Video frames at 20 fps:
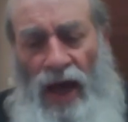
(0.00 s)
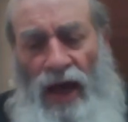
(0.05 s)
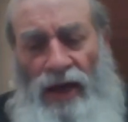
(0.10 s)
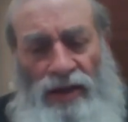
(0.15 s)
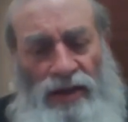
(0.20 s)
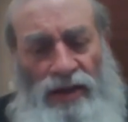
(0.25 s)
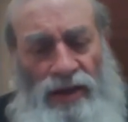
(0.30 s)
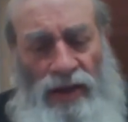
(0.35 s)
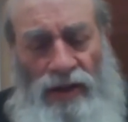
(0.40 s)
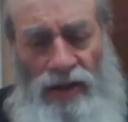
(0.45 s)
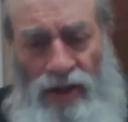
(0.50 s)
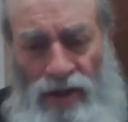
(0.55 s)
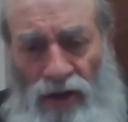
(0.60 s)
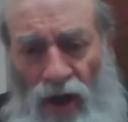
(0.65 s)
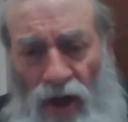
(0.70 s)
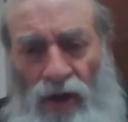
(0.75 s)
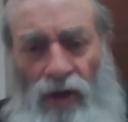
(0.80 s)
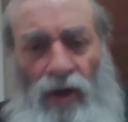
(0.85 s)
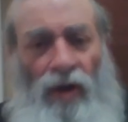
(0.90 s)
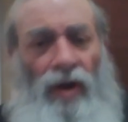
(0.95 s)
yes.
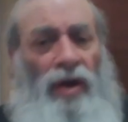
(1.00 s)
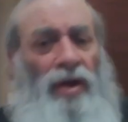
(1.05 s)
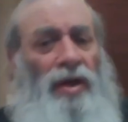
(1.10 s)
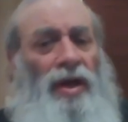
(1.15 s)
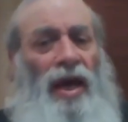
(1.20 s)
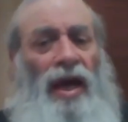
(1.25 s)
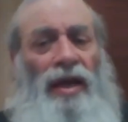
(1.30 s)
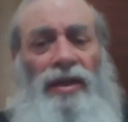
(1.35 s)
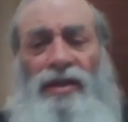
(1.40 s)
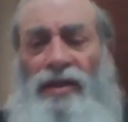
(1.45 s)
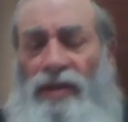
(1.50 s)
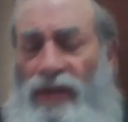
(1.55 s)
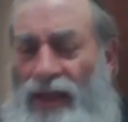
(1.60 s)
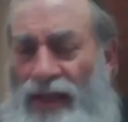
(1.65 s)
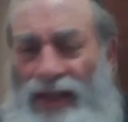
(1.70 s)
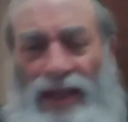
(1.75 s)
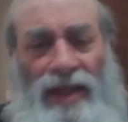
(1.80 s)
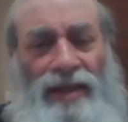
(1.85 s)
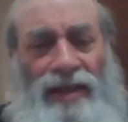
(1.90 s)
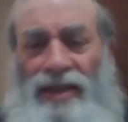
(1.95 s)
Tzedakah, yes.
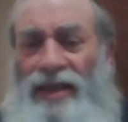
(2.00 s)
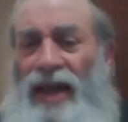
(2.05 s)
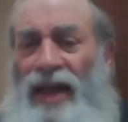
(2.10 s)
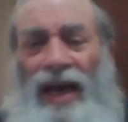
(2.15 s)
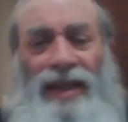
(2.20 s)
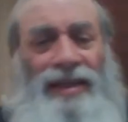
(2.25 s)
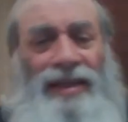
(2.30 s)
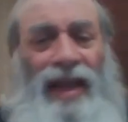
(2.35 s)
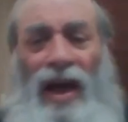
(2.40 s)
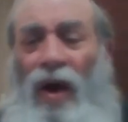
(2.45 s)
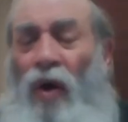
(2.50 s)
This, yes.